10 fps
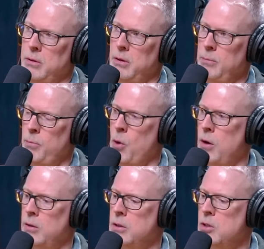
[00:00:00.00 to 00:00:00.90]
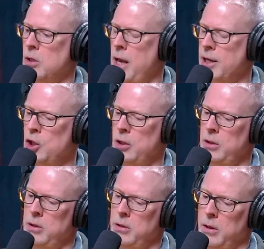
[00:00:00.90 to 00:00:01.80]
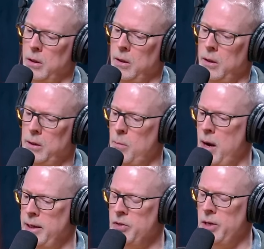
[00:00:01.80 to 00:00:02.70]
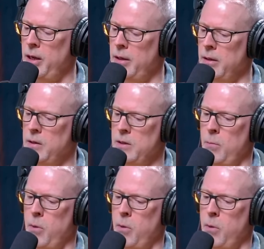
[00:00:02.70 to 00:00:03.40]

in part the selection and the mindset. It's